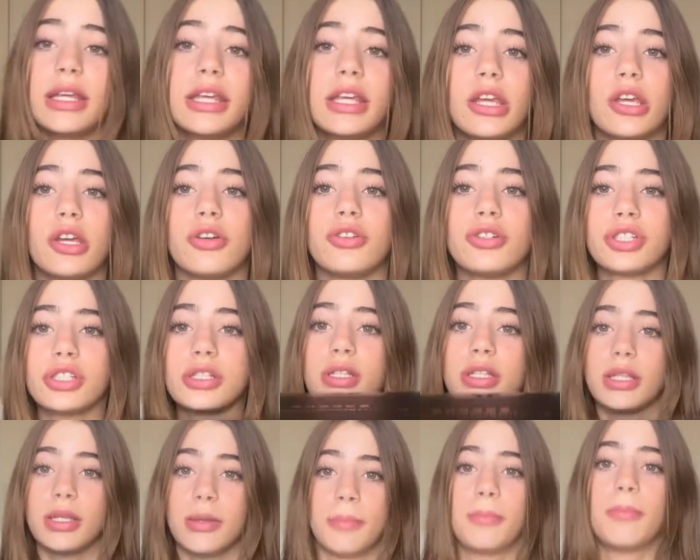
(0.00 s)

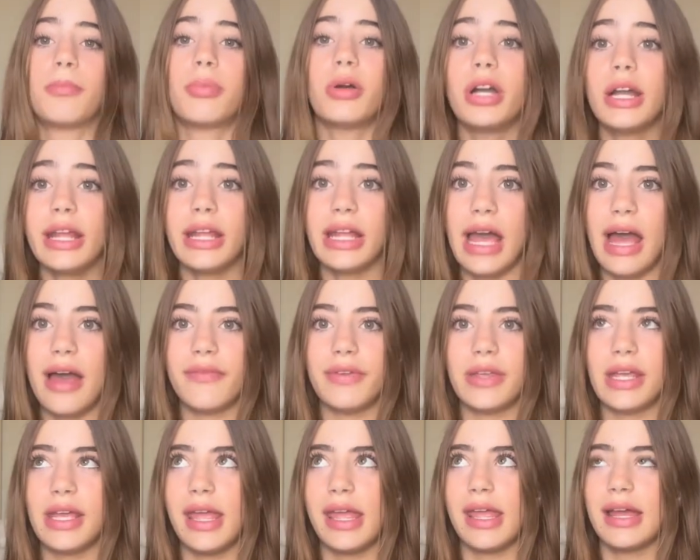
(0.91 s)
huge, pretty
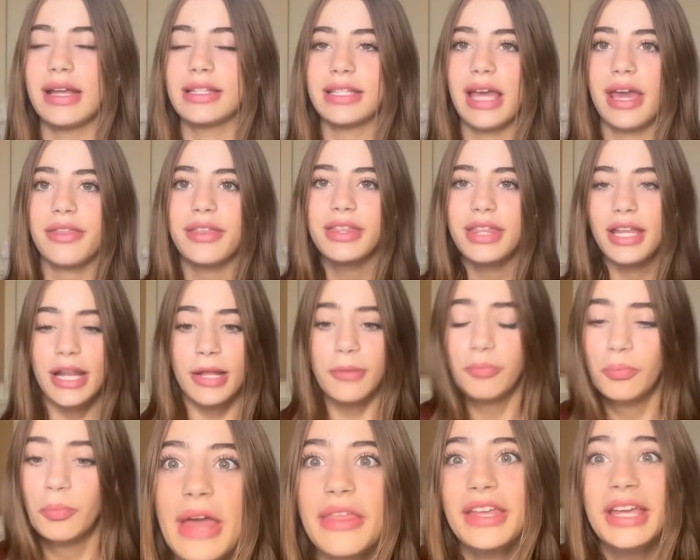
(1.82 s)
heavy, and I think I
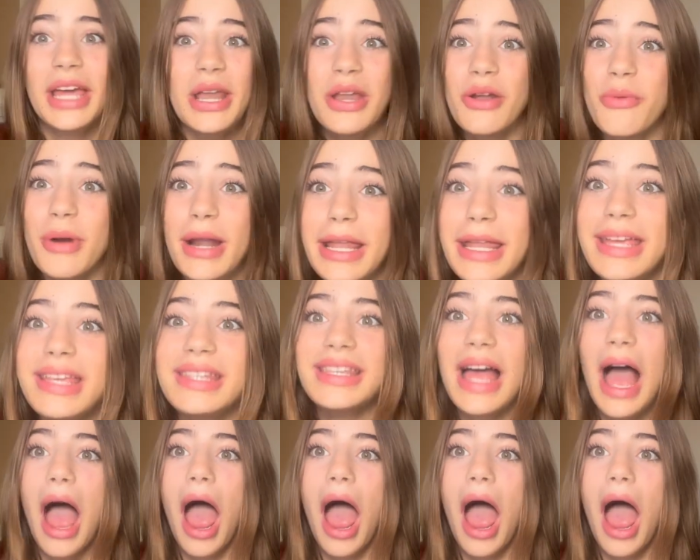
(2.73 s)
know what it is.